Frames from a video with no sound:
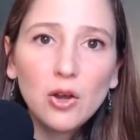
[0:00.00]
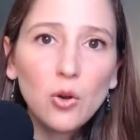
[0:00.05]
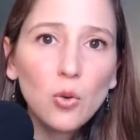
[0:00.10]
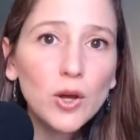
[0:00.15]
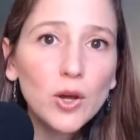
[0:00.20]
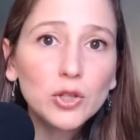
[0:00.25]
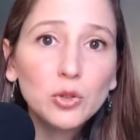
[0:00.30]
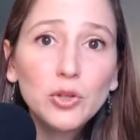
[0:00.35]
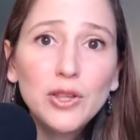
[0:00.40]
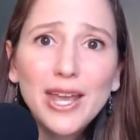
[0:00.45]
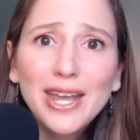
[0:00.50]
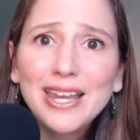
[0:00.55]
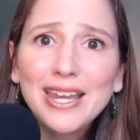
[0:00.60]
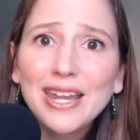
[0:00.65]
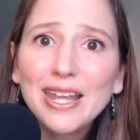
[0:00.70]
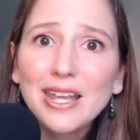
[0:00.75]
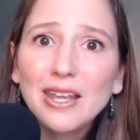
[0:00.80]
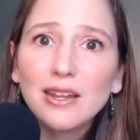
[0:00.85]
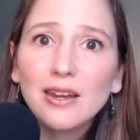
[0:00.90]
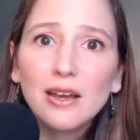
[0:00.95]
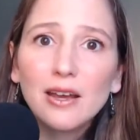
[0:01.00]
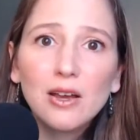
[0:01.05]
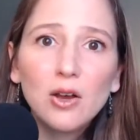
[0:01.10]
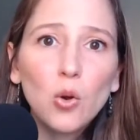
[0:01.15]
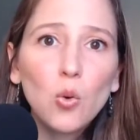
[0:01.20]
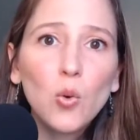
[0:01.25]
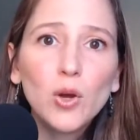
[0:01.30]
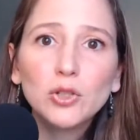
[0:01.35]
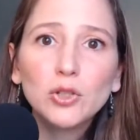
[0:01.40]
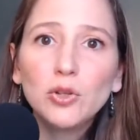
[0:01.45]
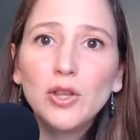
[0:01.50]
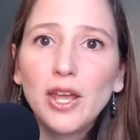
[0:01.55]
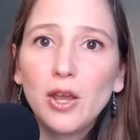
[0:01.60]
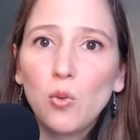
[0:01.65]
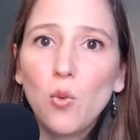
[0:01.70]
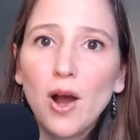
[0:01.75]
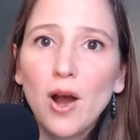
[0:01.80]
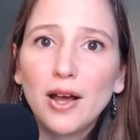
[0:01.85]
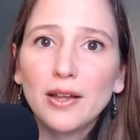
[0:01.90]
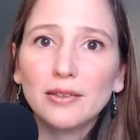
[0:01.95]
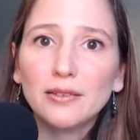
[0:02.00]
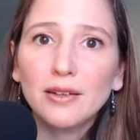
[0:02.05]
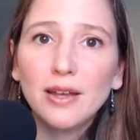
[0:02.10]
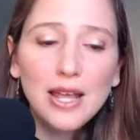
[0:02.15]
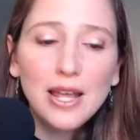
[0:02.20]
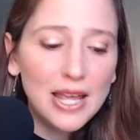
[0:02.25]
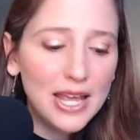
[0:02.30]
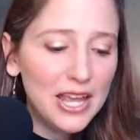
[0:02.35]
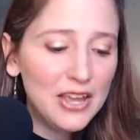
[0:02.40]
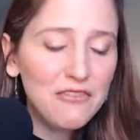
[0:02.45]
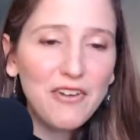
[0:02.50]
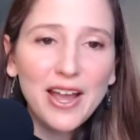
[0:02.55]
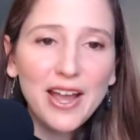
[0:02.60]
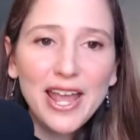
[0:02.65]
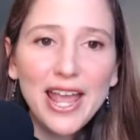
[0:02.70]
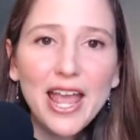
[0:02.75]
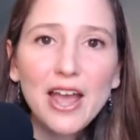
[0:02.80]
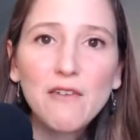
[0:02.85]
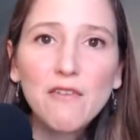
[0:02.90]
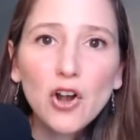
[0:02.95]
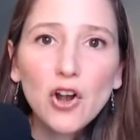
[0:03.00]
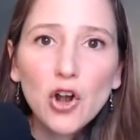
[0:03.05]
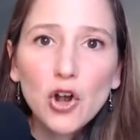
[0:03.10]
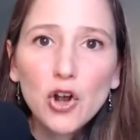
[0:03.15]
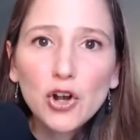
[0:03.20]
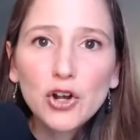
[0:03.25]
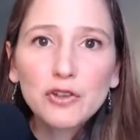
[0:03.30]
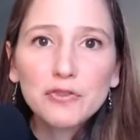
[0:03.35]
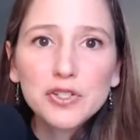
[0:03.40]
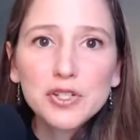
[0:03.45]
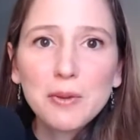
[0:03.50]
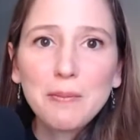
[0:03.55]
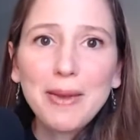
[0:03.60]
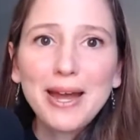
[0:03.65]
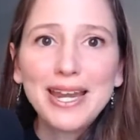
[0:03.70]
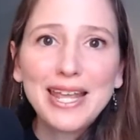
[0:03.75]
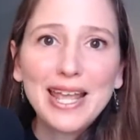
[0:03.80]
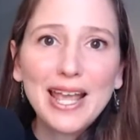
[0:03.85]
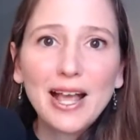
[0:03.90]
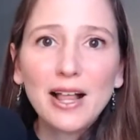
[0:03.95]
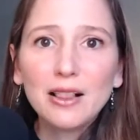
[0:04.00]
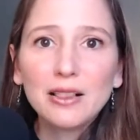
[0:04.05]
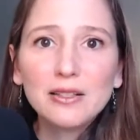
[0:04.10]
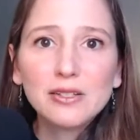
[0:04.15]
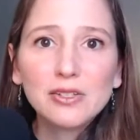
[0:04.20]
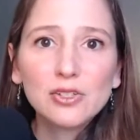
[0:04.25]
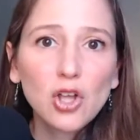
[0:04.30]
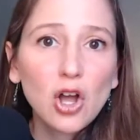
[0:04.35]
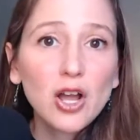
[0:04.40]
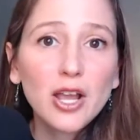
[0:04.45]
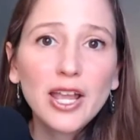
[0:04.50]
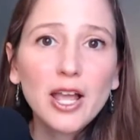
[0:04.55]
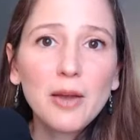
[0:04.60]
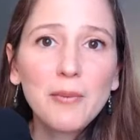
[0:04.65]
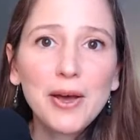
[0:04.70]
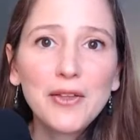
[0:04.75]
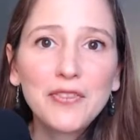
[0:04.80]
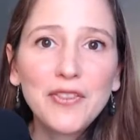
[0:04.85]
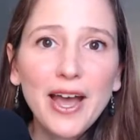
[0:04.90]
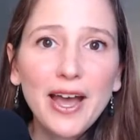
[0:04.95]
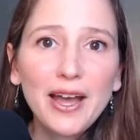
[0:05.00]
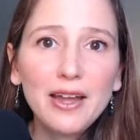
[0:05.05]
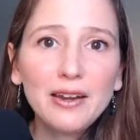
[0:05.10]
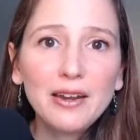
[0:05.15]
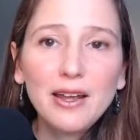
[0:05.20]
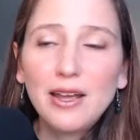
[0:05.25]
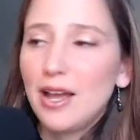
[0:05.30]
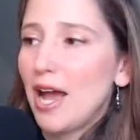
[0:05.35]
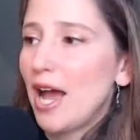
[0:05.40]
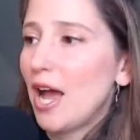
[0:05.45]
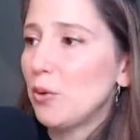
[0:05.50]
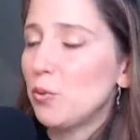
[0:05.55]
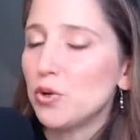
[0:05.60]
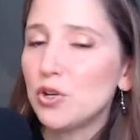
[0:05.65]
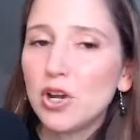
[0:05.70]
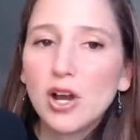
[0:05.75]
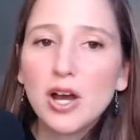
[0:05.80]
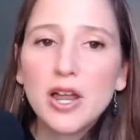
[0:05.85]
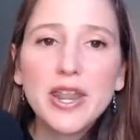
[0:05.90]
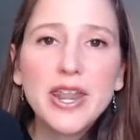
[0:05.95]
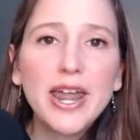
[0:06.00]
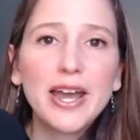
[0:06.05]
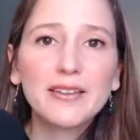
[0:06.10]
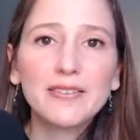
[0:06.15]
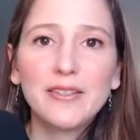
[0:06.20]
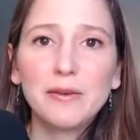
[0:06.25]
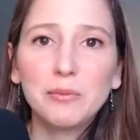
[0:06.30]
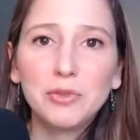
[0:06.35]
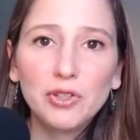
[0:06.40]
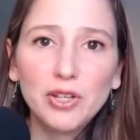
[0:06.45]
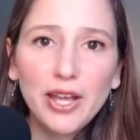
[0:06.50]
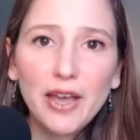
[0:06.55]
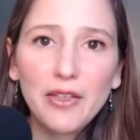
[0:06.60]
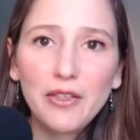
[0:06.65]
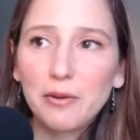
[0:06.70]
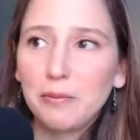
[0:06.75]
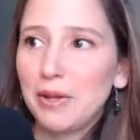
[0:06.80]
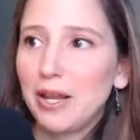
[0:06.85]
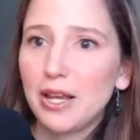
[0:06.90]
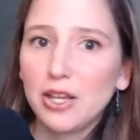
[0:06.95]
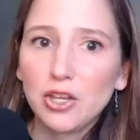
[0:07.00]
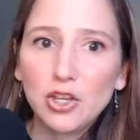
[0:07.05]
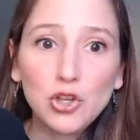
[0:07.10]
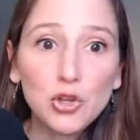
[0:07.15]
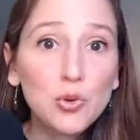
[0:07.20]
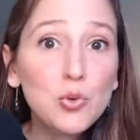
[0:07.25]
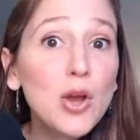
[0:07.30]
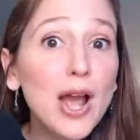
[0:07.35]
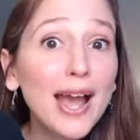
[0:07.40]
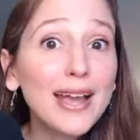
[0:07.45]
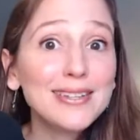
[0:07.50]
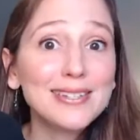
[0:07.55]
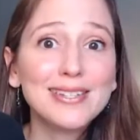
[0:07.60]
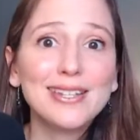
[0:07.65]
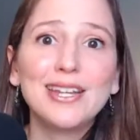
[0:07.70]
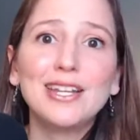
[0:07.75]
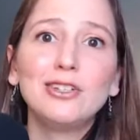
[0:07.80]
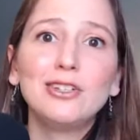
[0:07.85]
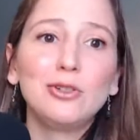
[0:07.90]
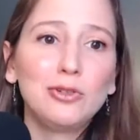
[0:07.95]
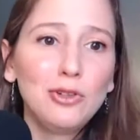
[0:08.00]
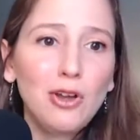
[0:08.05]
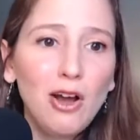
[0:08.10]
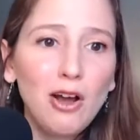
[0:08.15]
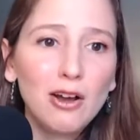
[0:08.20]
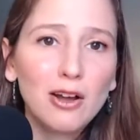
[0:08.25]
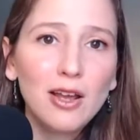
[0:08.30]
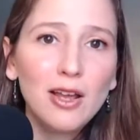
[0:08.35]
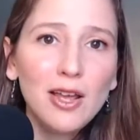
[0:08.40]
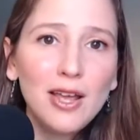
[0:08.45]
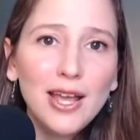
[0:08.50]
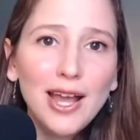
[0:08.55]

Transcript: What do they need? What do they want? If I ever heard of somebody else talking about that, I would connect them together and be like, you guys need to talk.